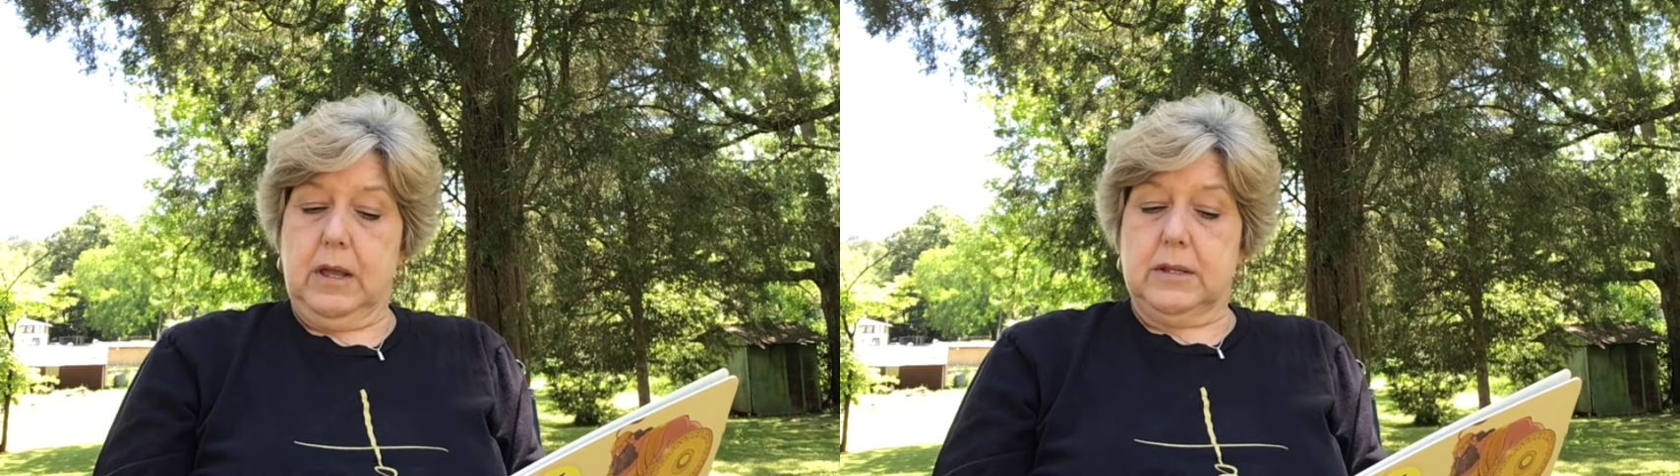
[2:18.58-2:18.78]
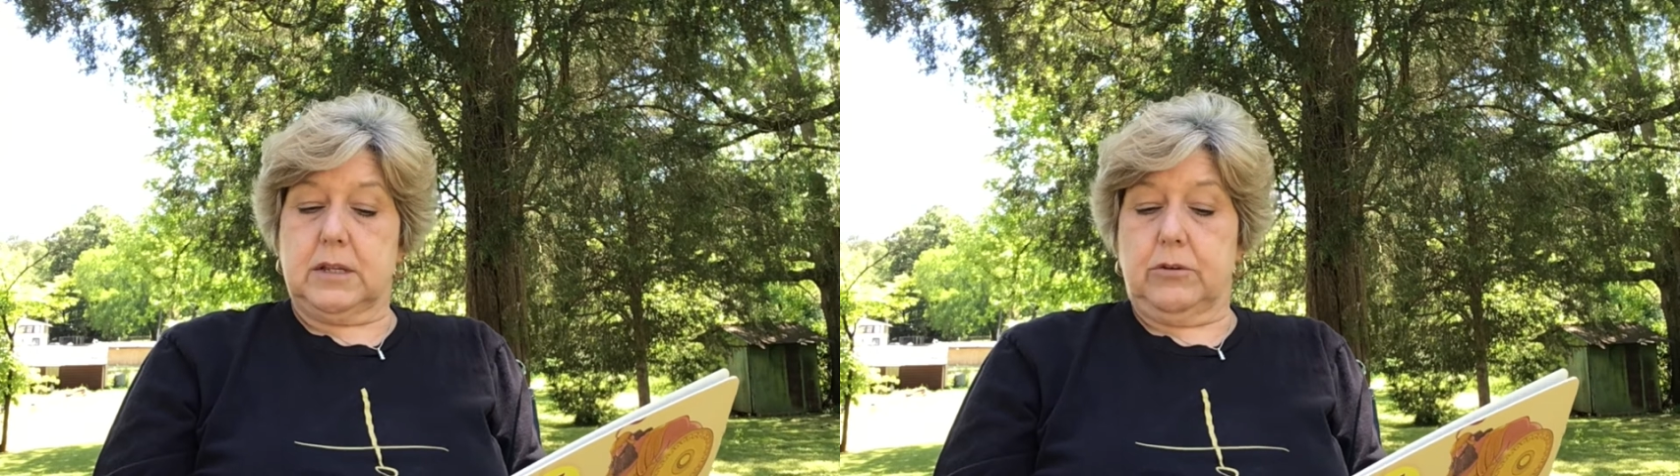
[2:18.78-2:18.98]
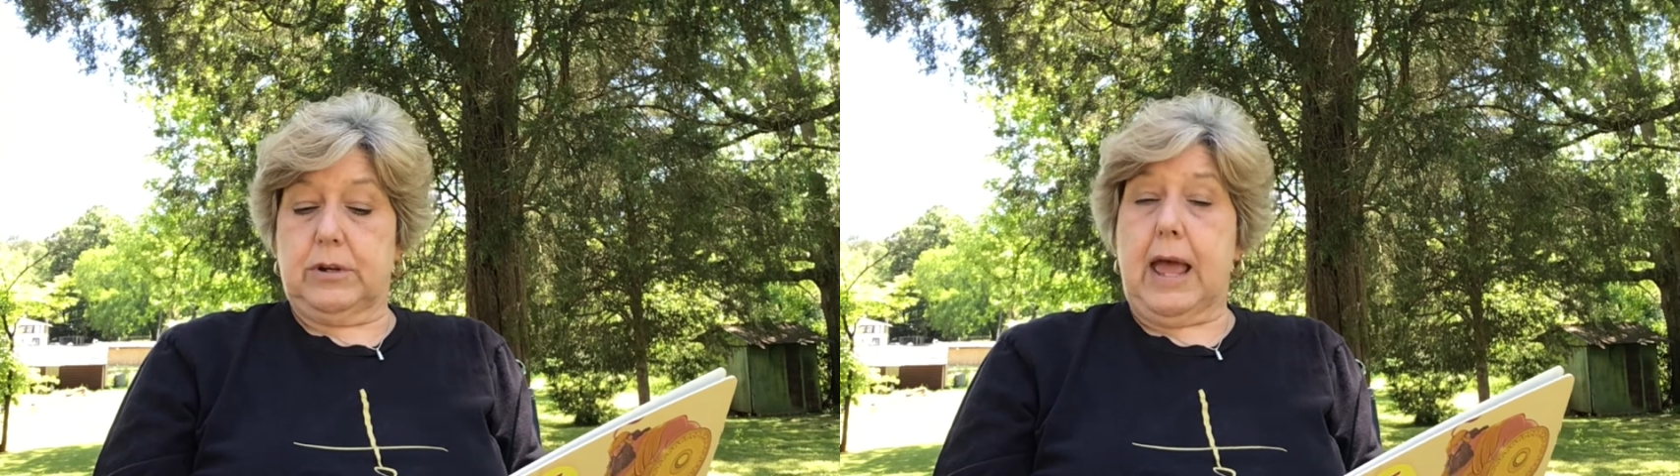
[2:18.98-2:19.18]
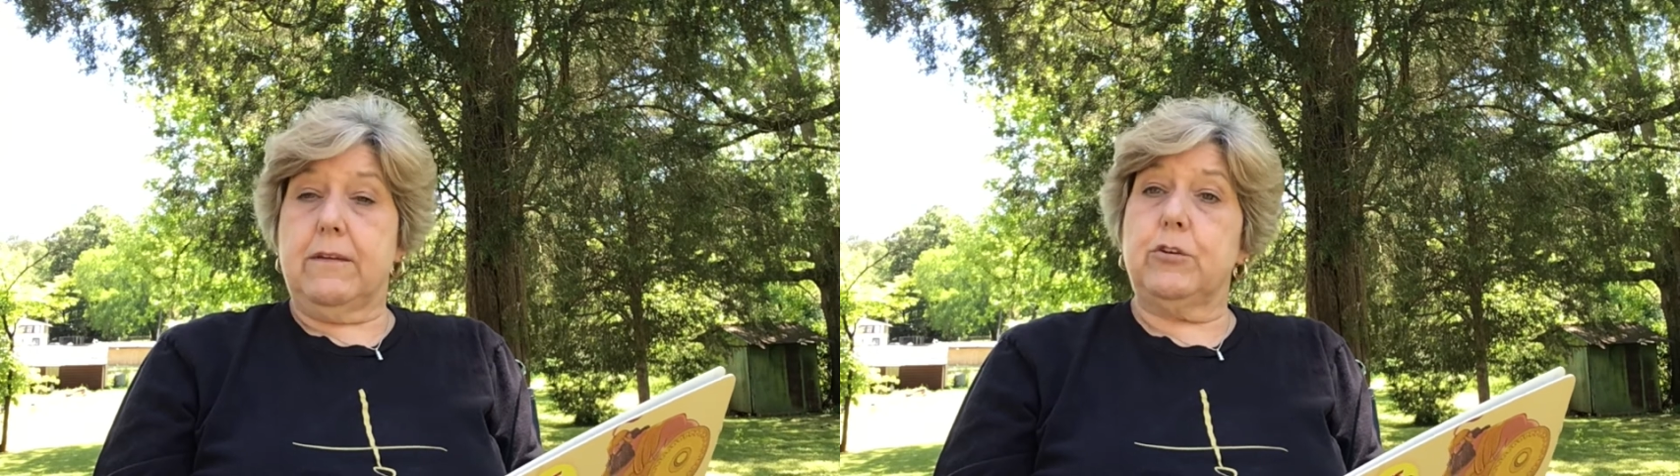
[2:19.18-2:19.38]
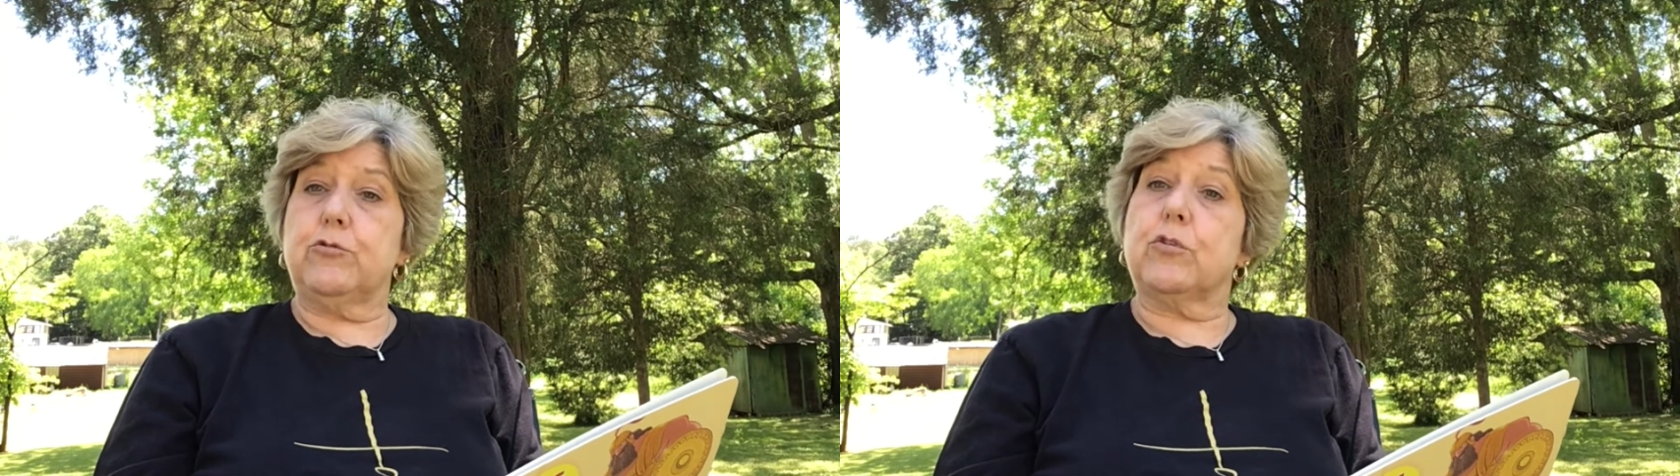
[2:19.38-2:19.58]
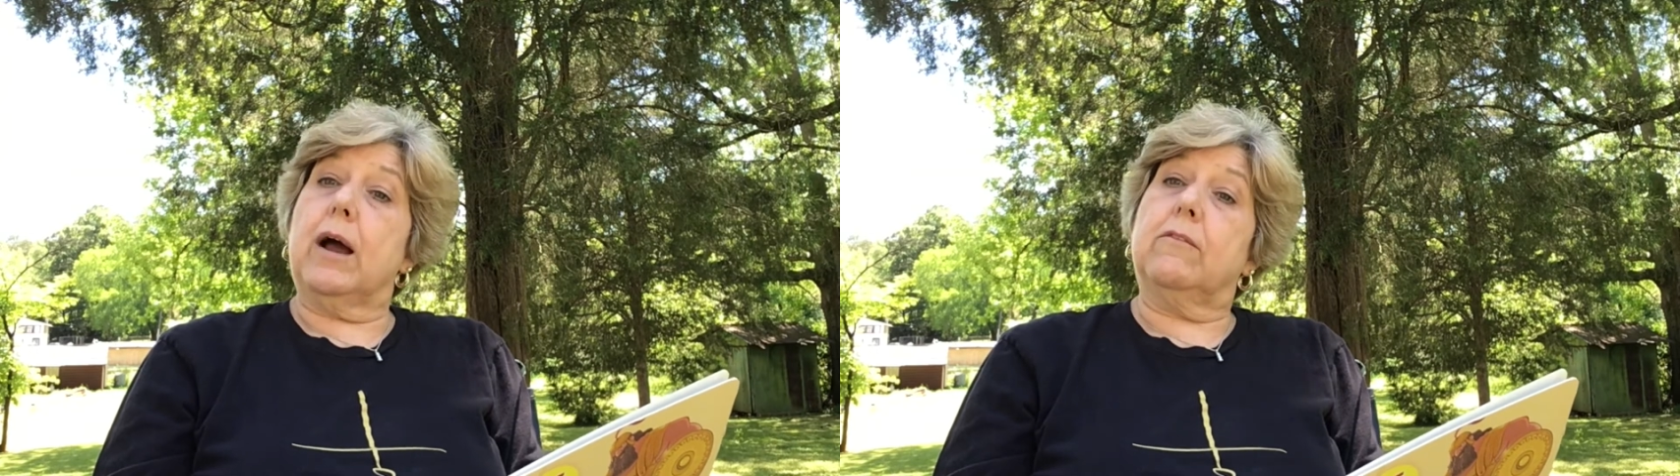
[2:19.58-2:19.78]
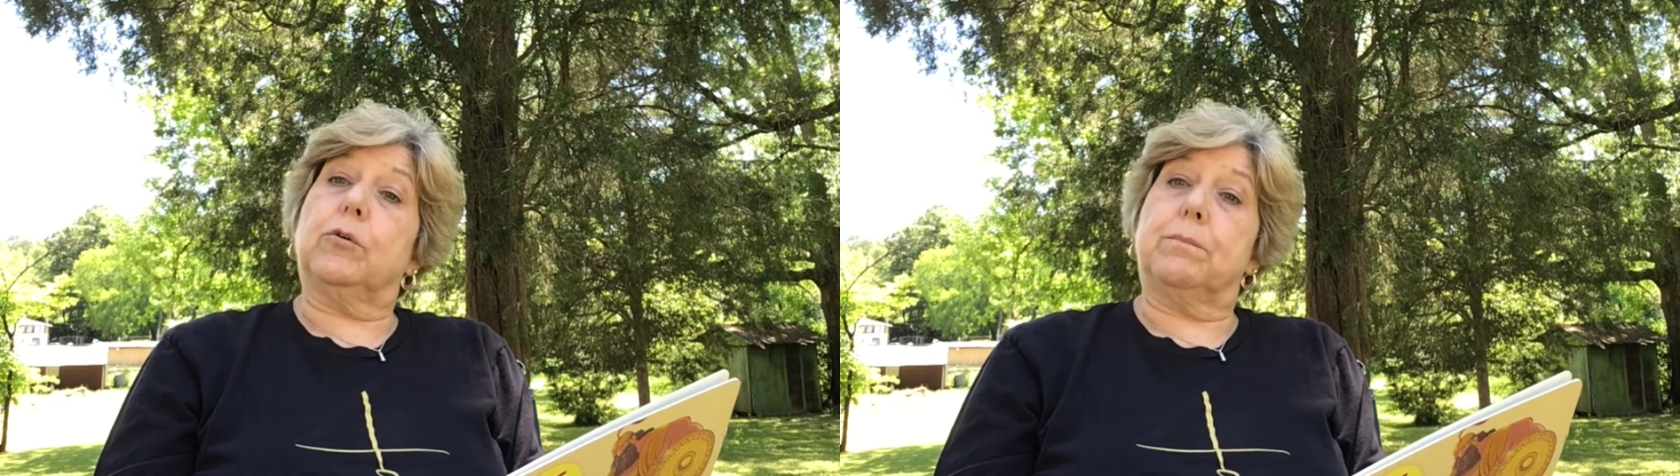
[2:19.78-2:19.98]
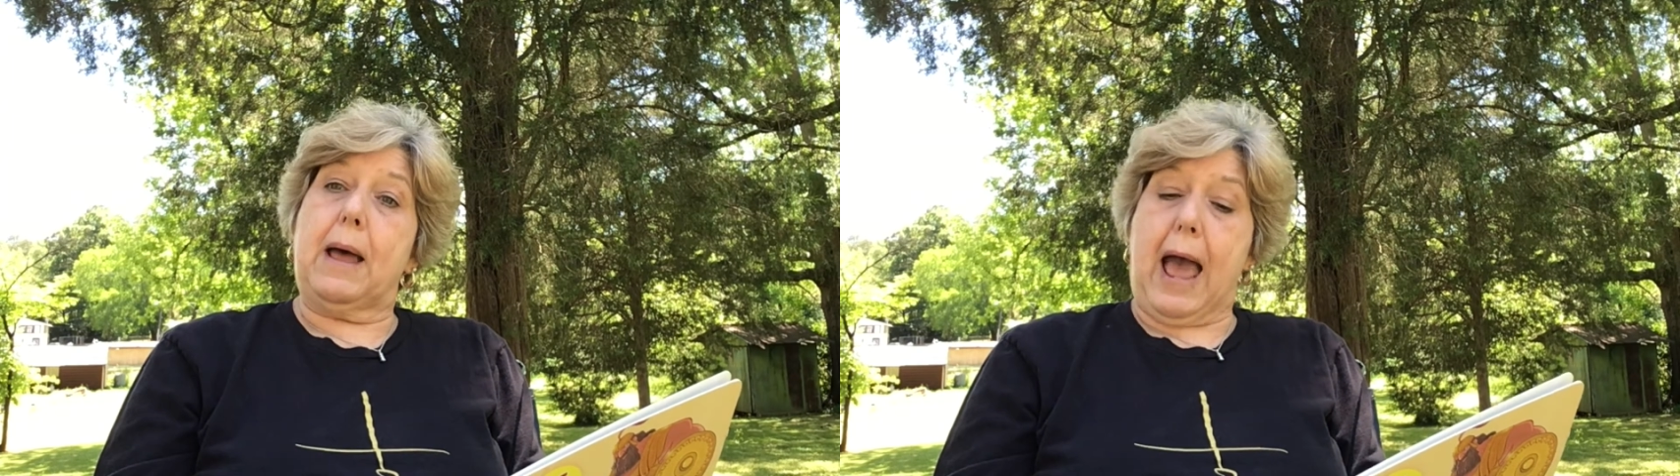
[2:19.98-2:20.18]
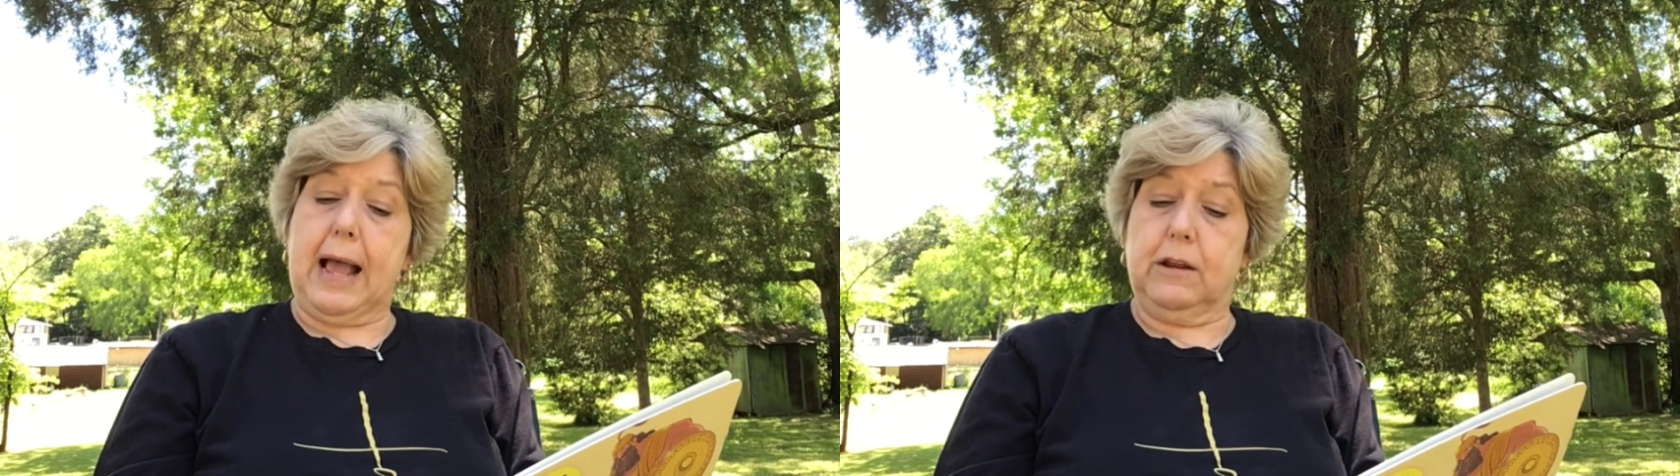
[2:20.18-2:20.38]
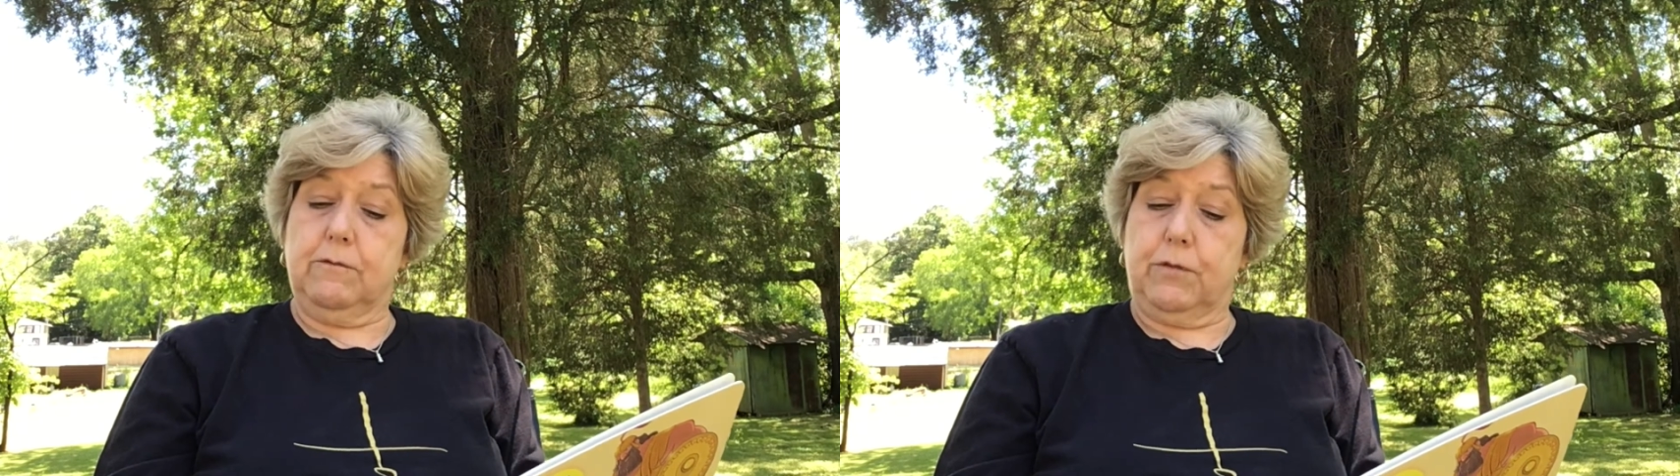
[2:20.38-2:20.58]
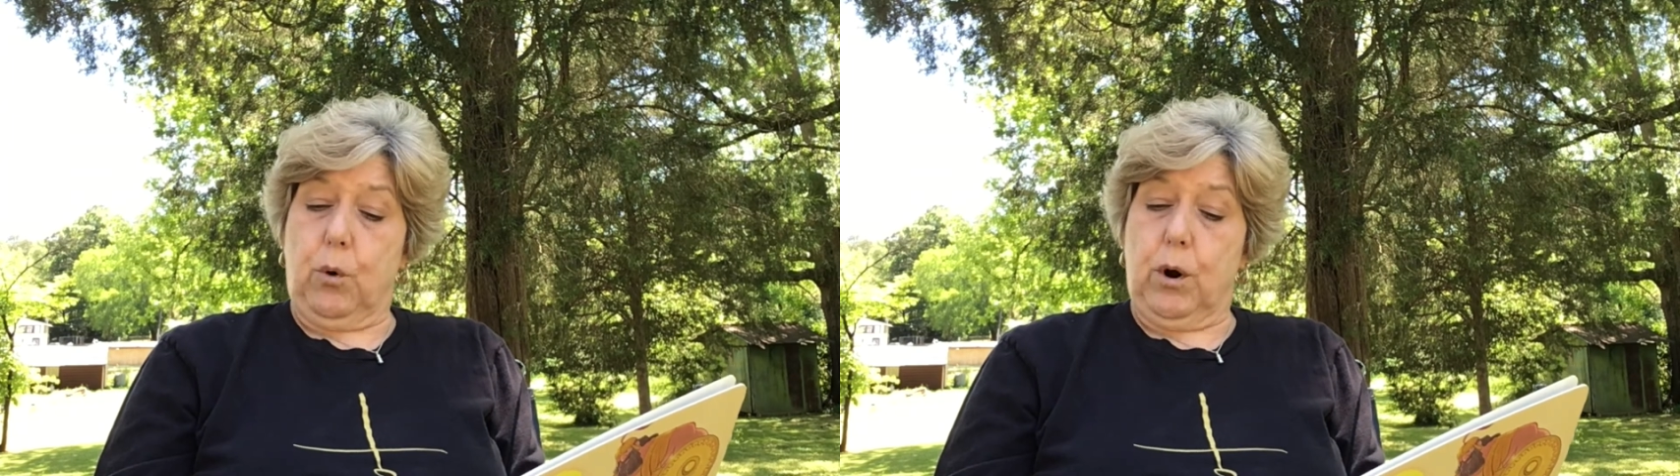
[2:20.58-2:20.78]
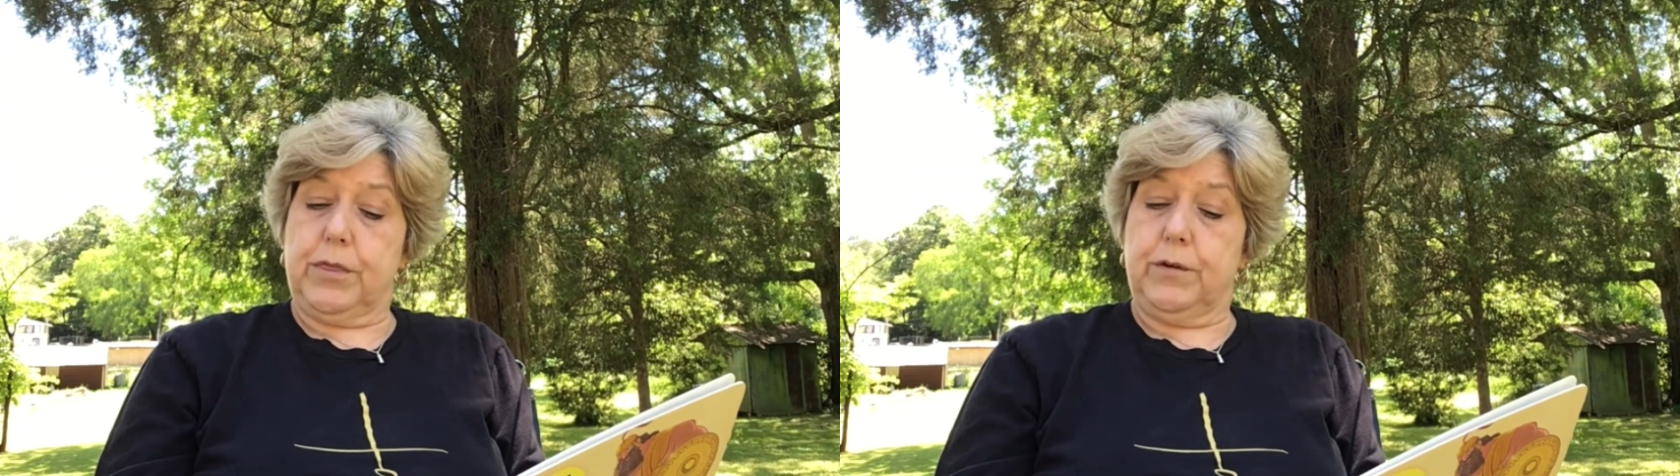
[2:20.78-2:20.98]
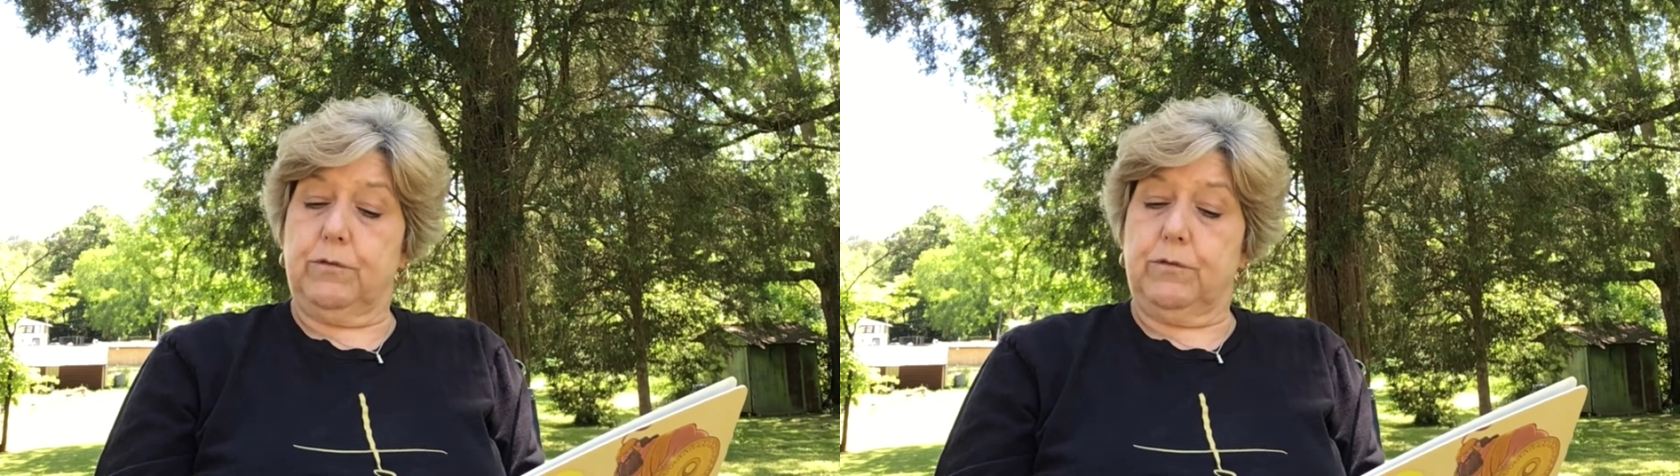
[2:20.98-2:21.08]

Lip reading: So David traveled back and forth